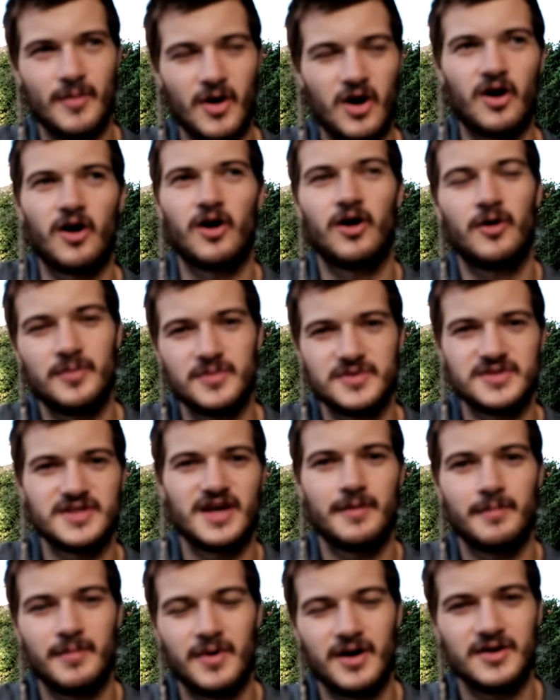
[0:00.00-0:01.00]
my arms
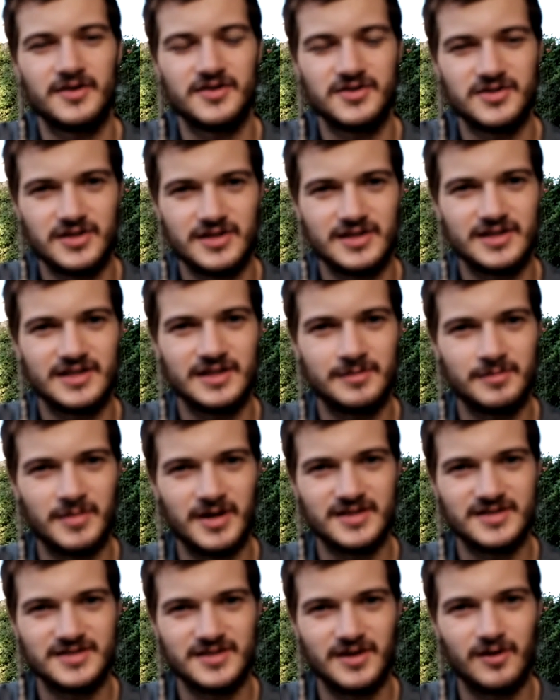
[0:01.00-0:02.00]
that much to clean
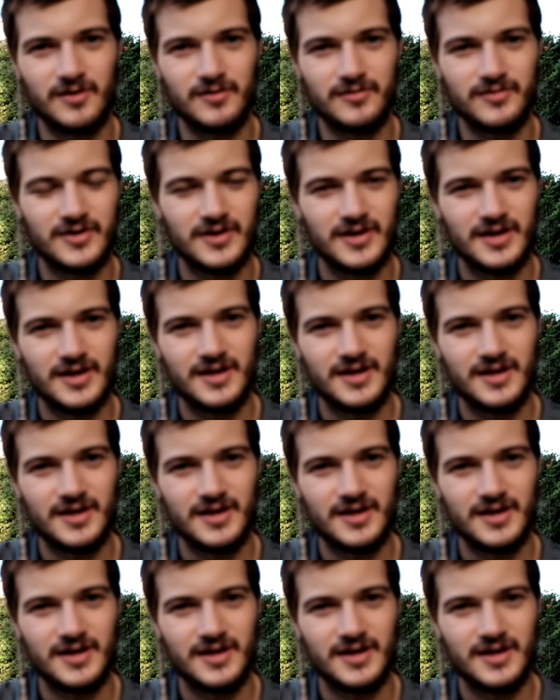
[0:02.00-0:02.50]
myself